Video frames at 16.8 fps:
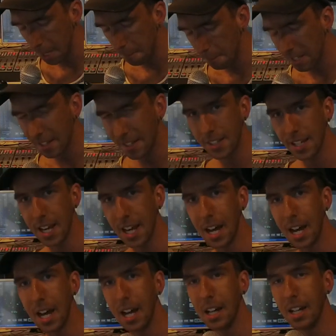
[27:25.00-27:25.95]
But uh,
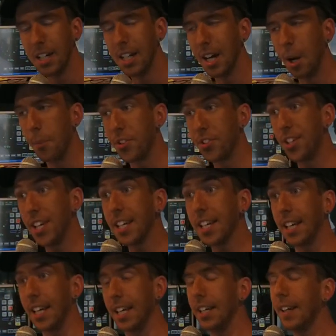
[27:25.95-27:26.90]
I was
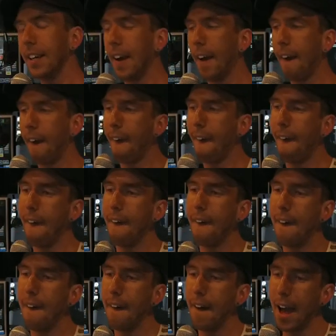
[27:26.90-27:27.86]
thinking,
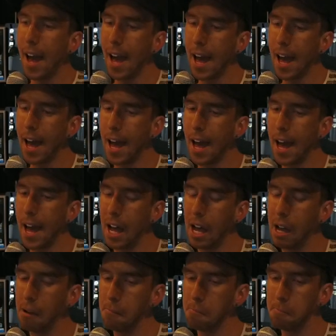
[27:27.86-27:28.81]

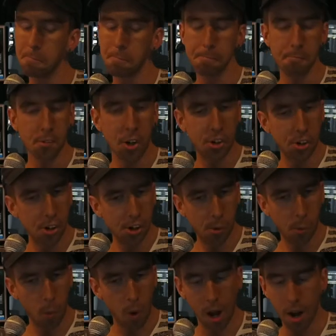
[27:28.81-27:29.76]
uh,
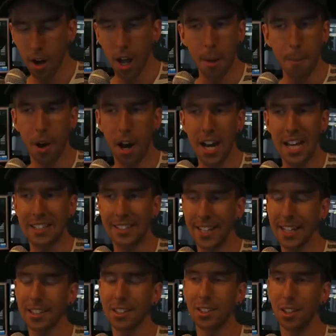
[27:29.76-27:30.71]
why don't I buy a
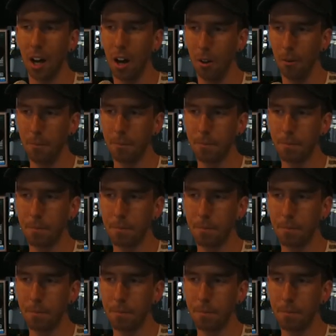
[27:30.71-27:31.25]
sex doll?